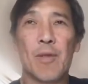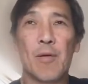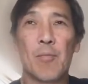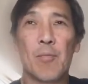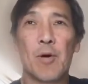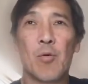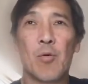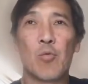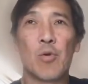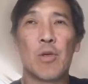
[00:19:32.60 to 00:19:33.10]

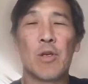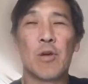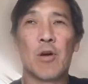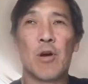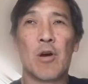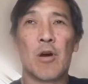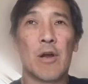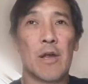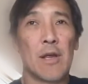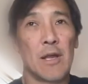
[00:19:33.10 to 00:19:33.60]
But we
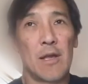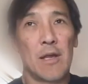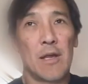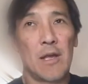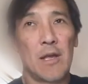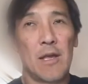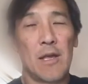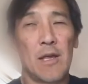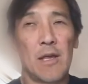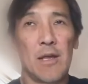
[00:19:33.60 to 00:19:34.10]
are
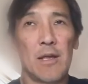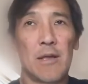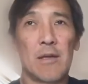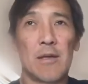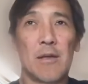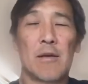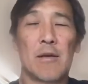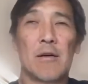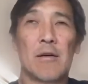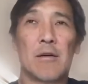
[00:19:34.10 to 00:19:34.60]
an
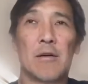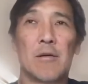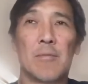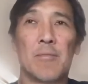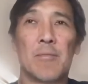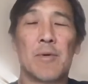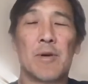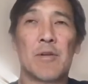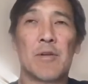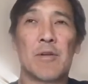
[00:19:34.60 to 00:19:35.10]

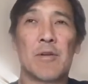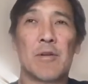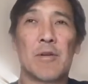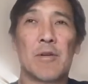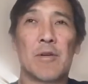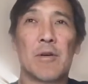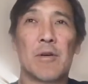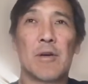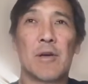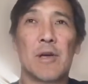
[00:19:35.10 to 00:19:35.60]

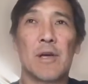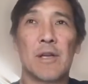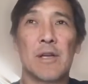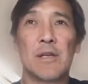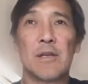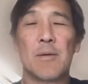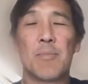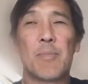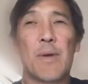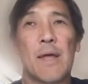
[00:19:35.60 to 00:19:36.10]

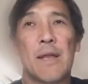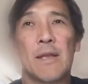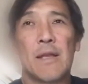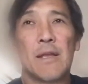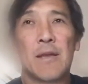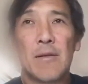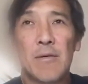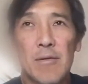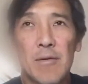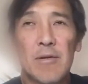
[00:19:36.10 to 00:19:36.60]

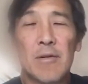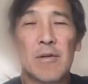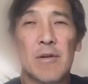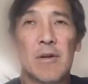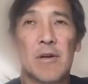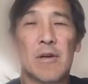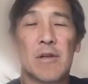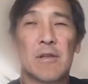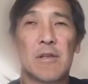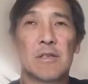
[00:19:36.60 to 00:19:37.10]
independent,
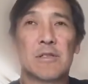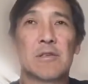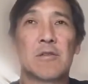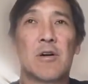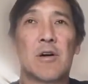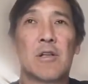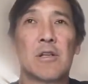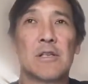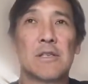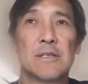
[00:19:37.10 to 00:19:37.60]
let's
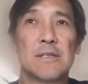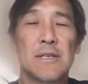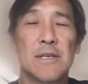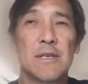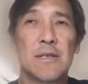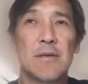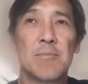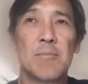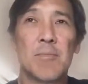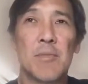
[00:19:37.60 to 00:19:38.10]
call it,
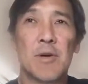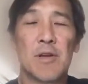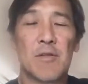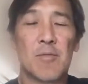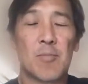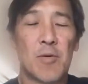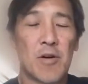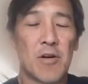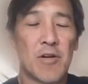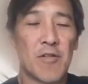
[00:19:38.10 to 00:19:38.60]
team as
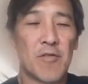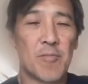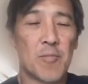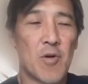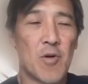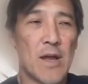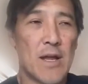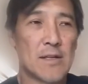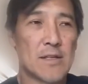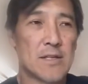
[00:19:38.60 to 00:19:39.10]
part of
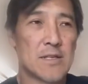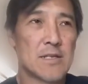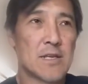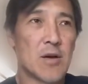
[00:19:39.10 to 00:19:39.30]
Mirantis.